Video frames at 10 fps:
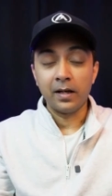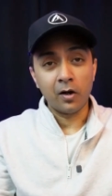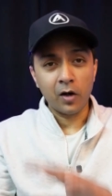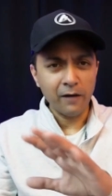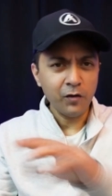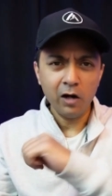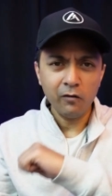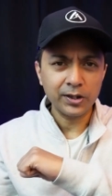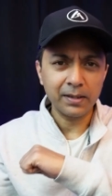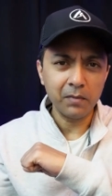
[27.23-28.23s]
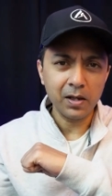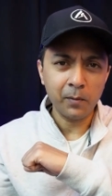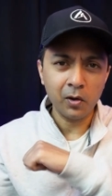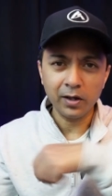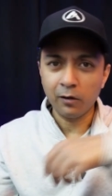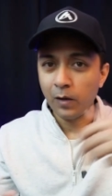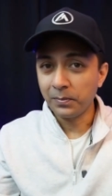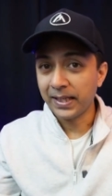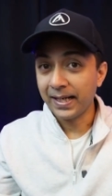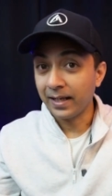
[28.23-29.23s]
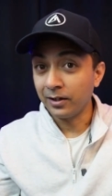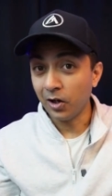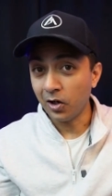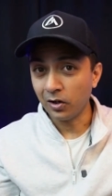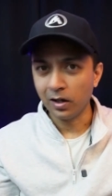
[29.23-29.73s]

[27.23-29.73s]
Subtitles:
Now have you ever stumbled upon a website and thought,